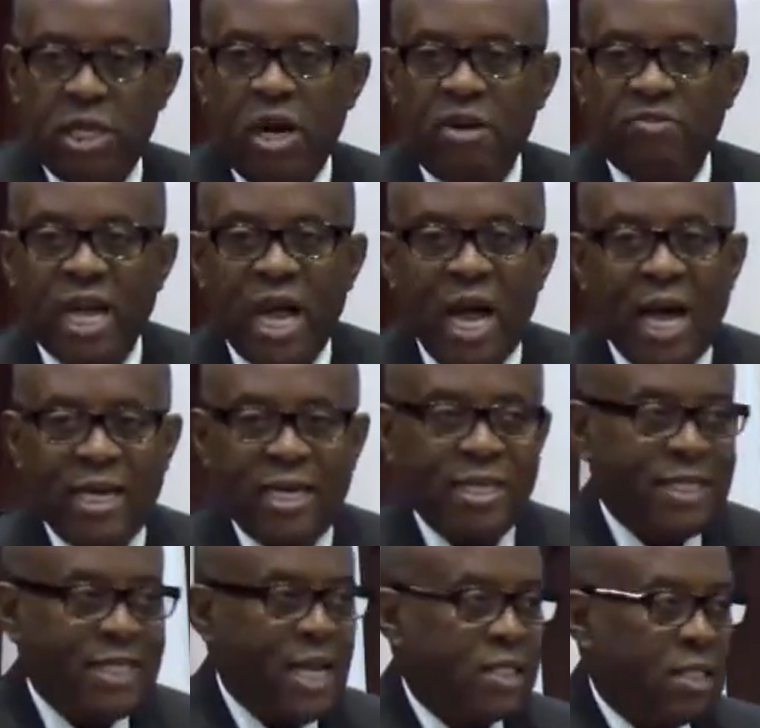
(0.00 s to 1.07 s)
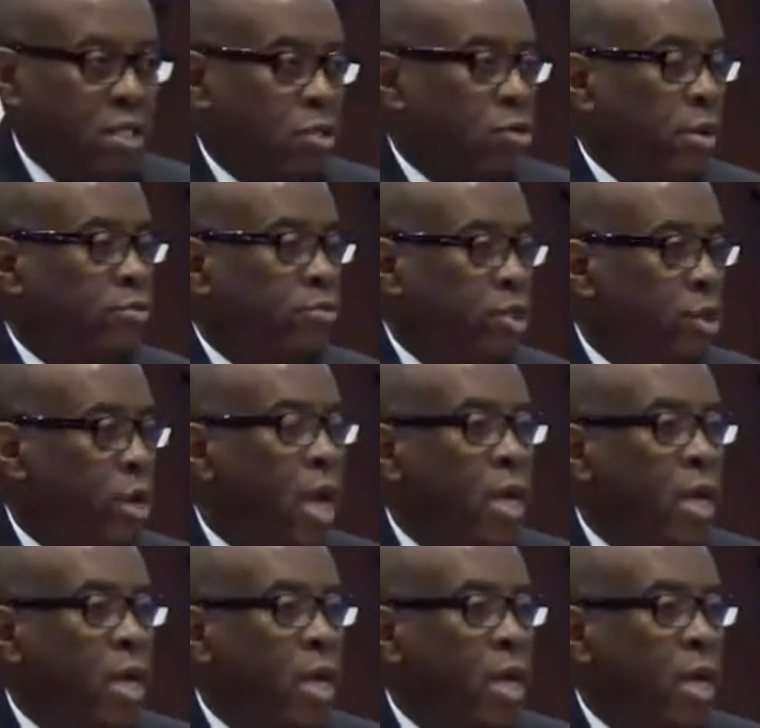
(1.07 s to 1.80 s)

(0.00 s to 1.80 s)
of God in the text of scripture,